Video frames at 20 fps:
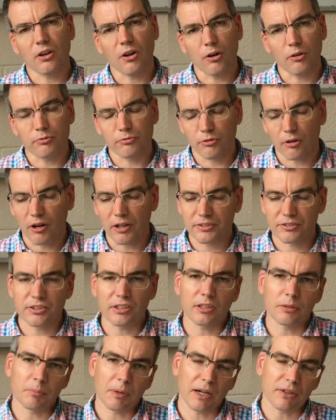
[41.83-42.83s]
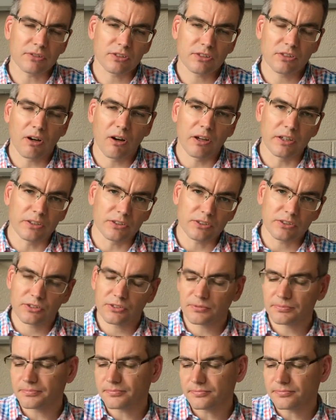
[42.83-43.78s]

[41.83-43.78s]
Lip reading: of writing about science.